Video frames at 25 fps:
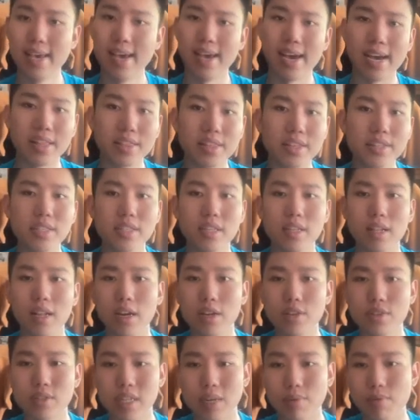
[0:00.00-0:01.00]
And this
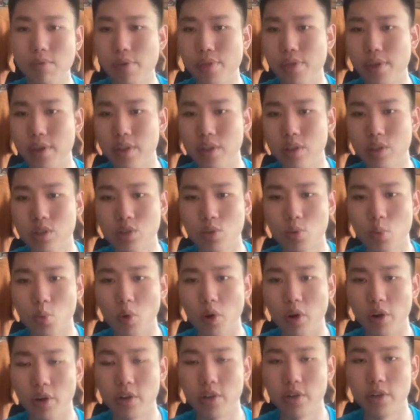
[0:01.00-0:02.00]
allows everything to
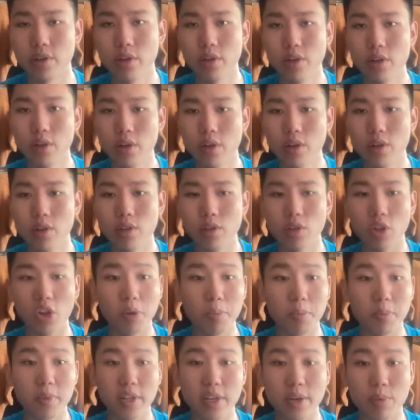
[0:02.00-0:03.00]
work
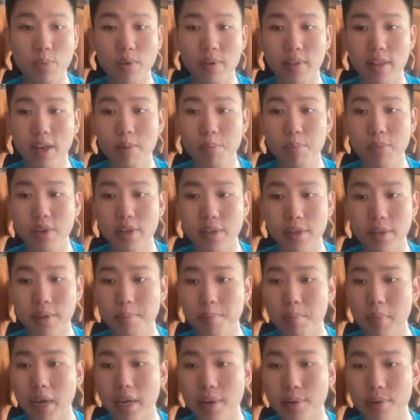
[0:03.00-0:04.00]
normally without being
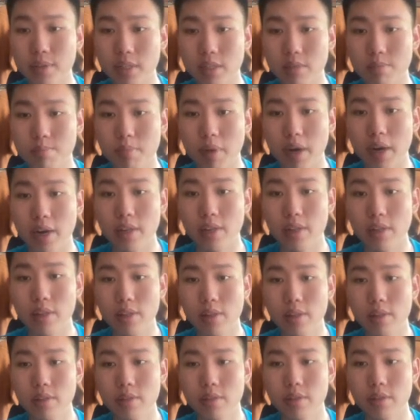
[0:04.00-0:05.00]
impacted by
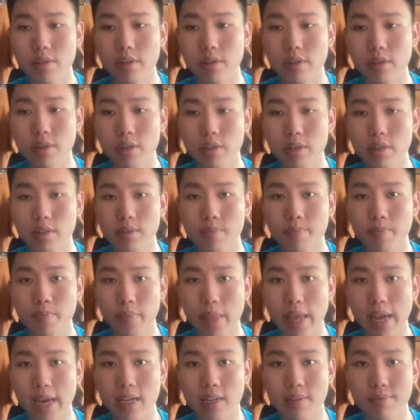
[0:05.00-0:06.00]
the
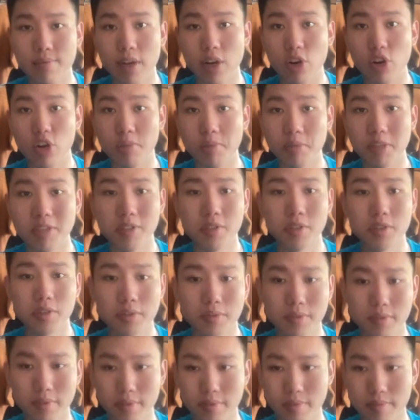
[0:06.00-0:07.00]
added variables.
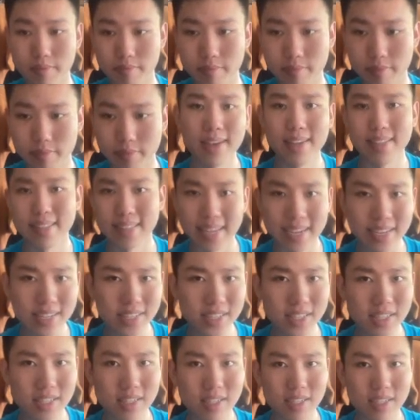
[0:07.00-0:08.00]

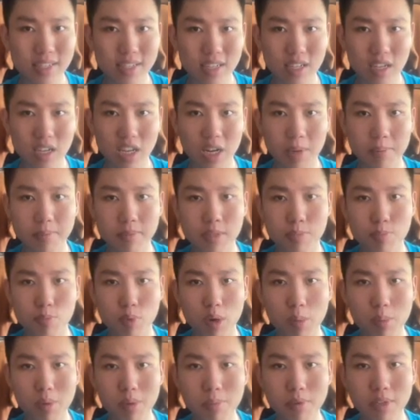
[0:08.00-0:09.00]
Next comes
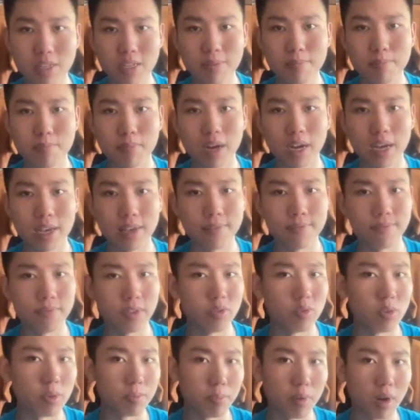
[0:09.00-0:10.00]
probably my
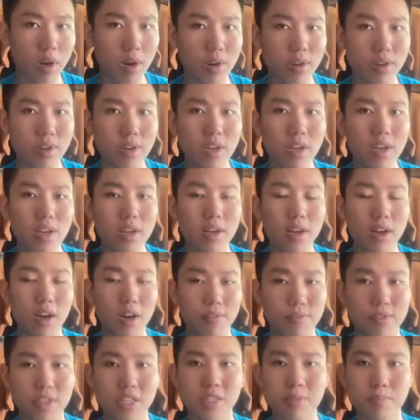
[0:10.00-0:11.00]
favorite part
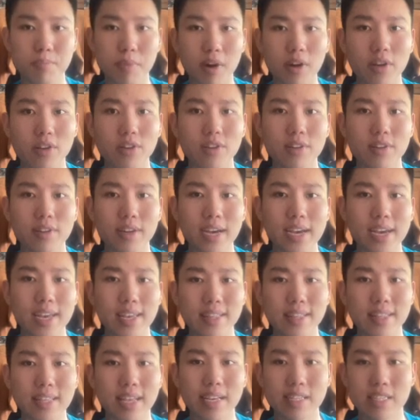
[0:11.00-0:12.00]
of this model,
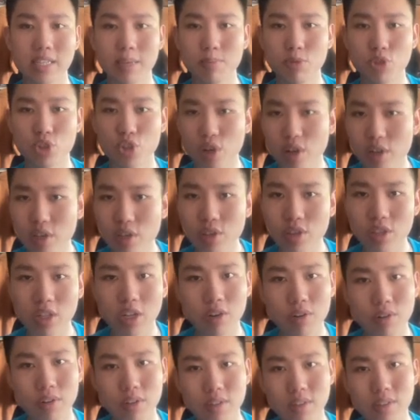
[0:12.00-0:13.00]
and as I'm sure you
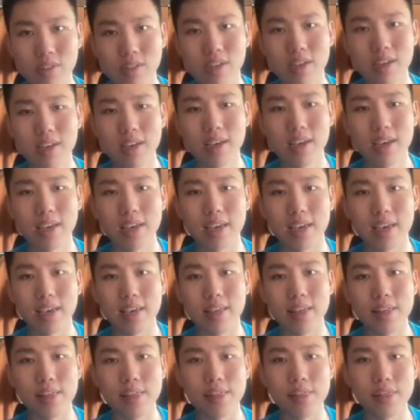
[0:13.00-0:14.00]
noticed
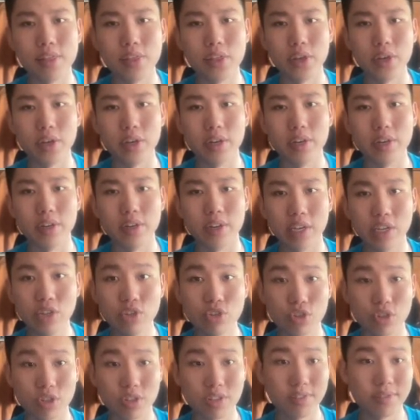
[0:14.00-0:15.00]
in the
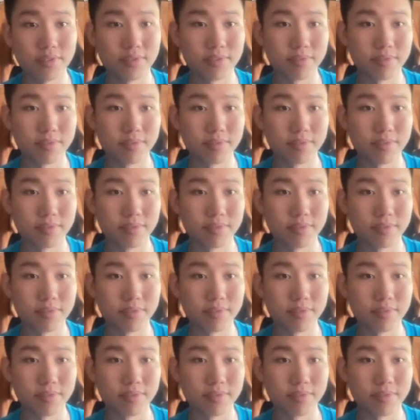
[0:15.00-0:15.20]
intro,